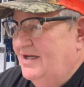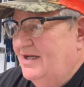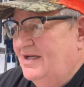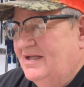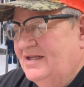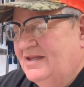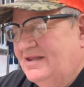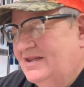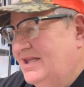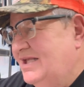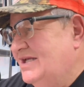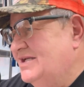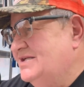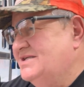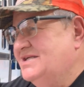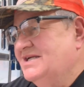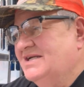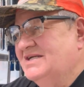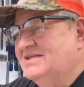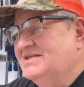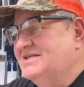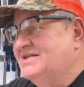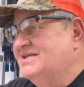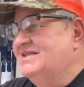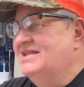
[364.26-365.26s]
This
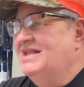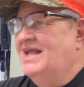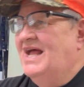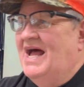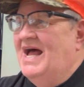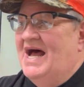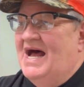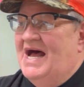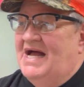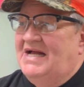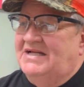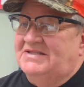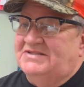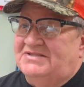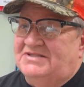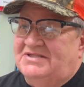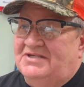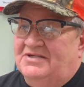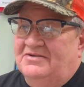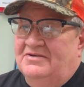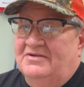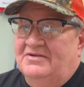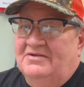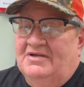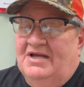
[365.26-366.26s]
is not
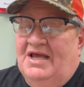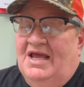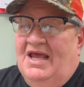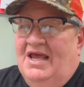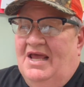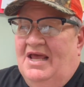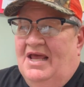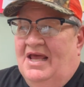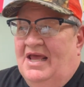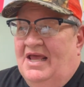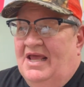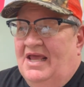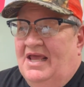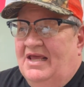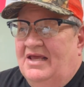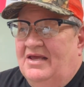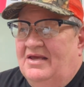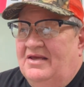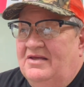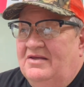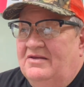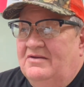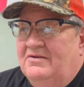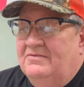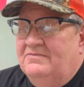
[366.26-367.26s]

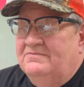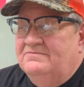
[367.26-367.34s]
a